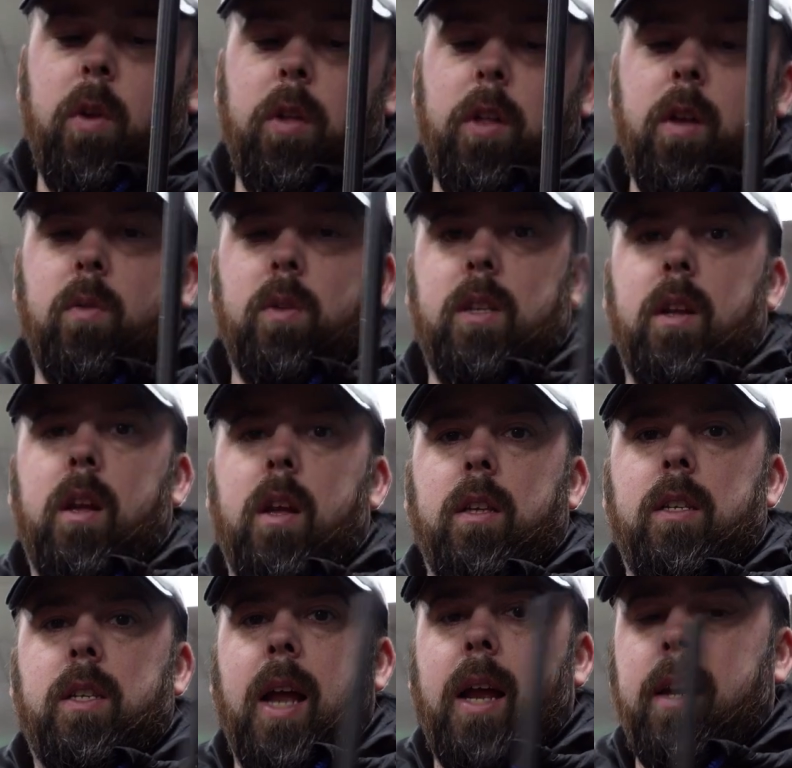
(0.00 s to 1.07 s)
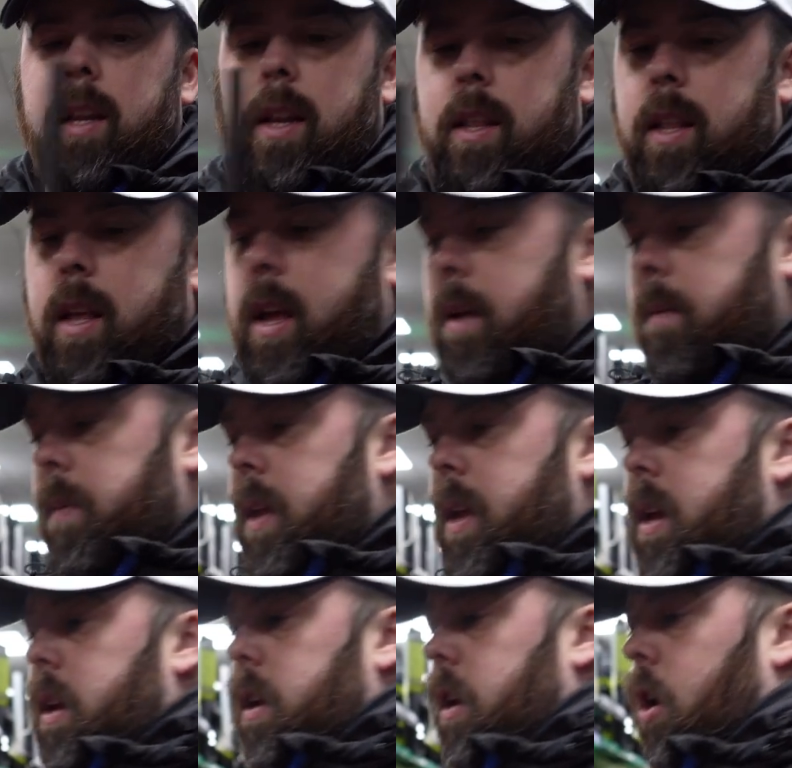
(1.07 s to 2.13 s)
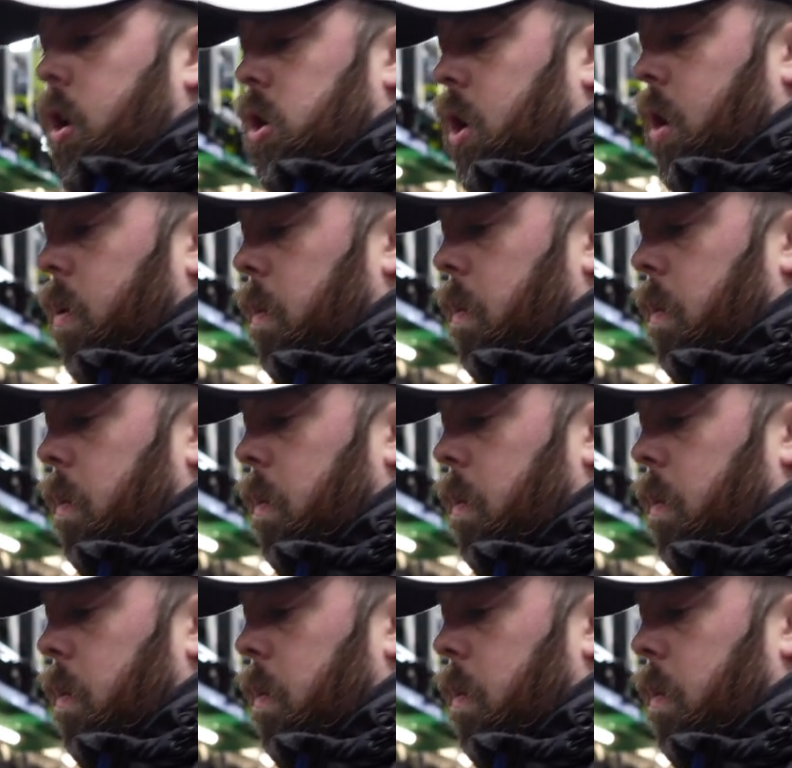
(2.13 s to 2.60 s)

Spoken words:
one of those as standard in there. They also